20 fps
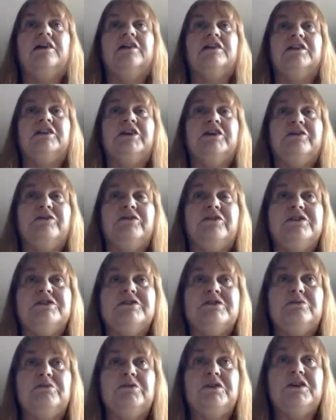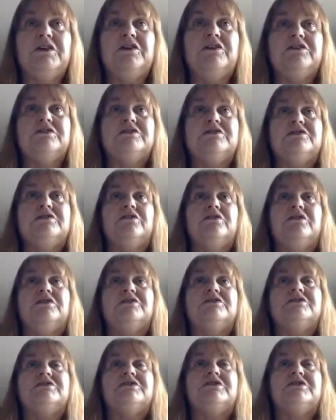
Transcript: Liver is a really good source.